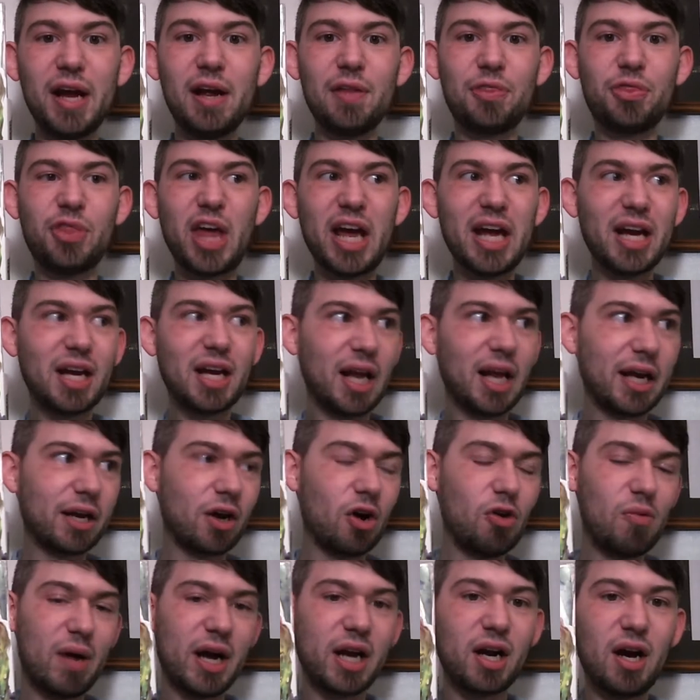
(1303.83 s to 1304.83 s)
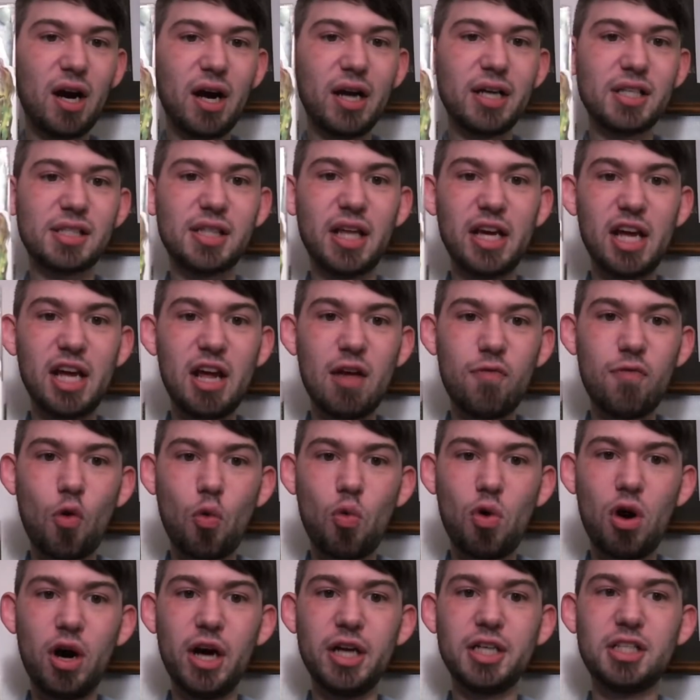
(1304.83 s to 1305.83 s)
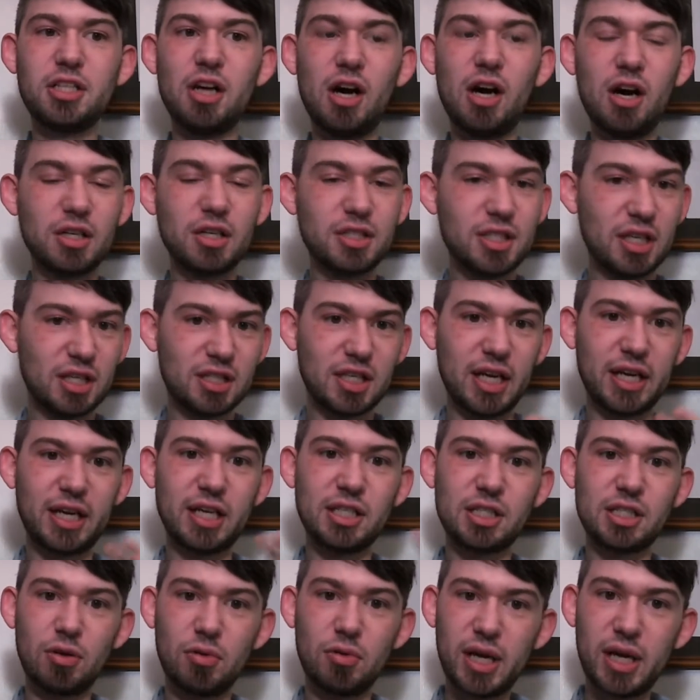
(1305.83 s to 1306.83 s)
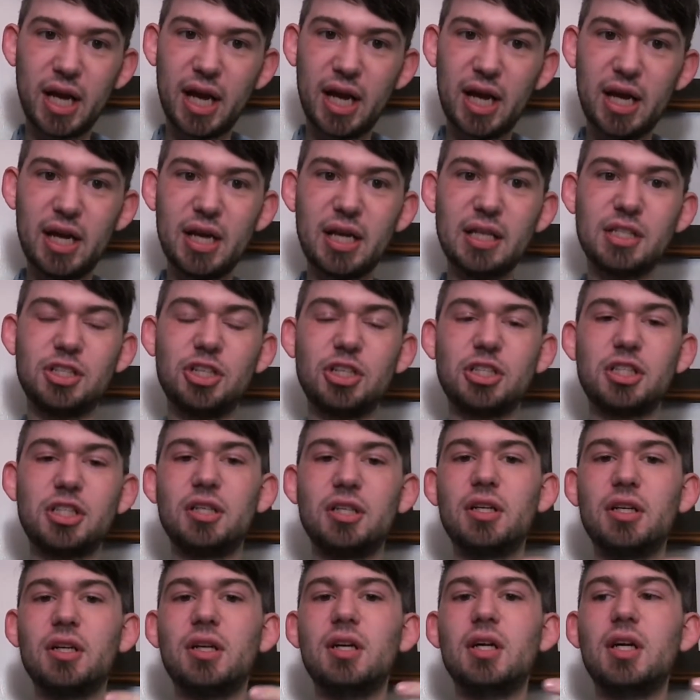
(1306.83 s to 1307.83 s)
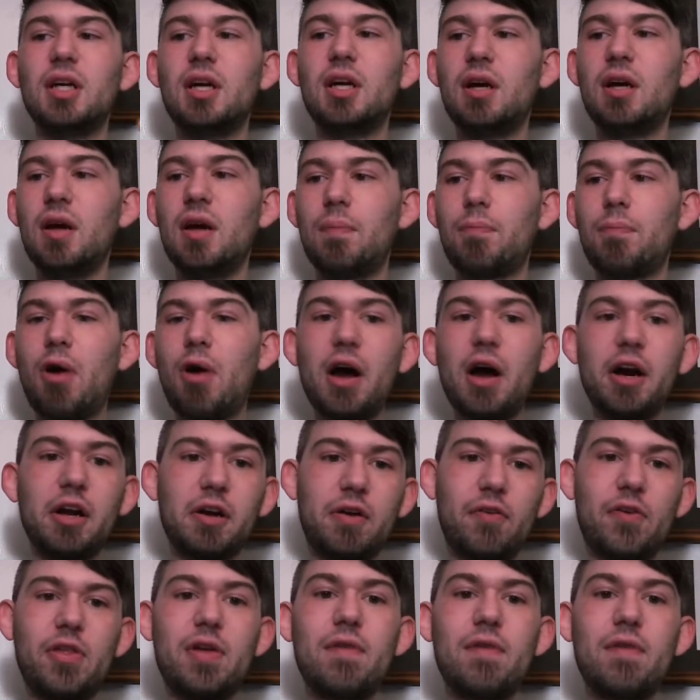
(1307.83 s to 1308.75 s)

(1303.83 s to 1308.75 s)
they think like, oh my God, it's the evil one. Toxic's like, it's okay. It's just a product